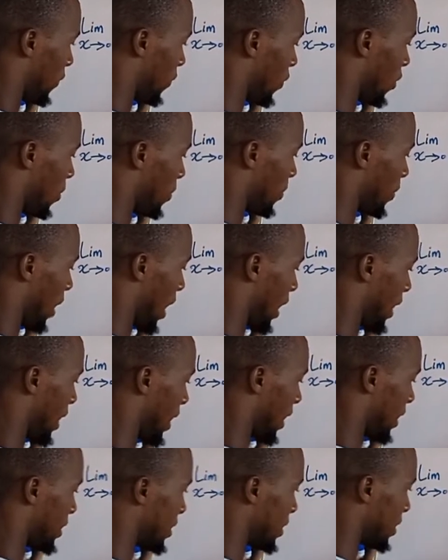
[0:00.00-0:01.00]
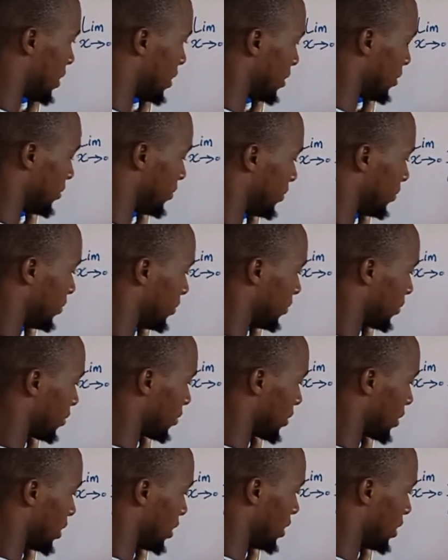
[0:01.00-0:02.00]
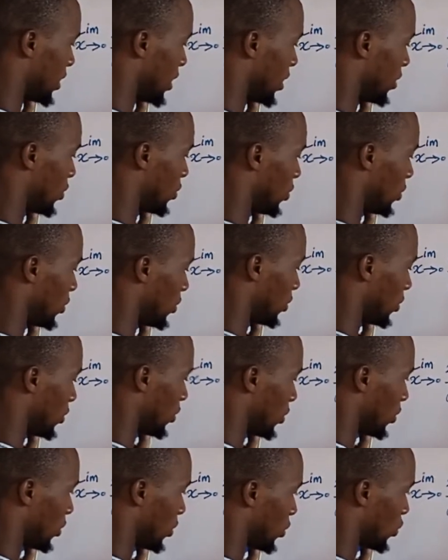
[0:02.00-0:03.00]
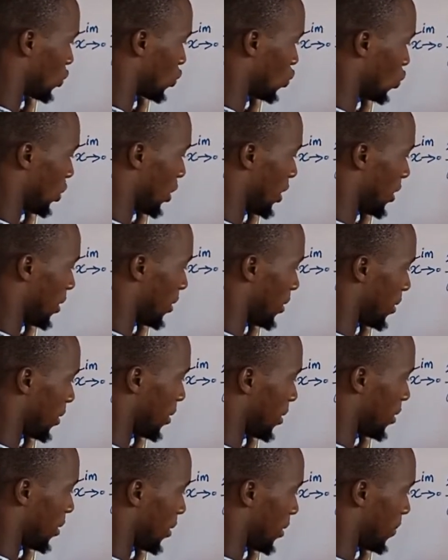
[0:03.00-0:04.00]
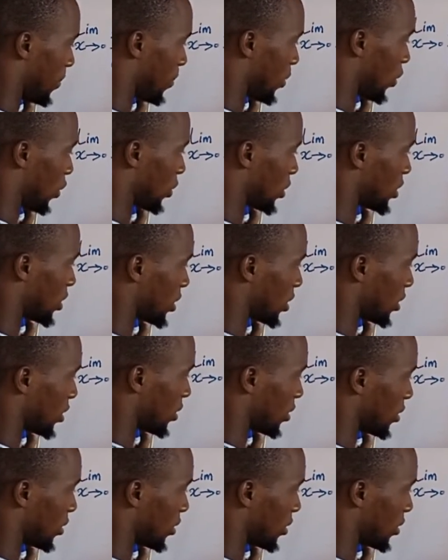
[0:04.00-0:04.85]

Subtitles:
4 bracket 0 square plus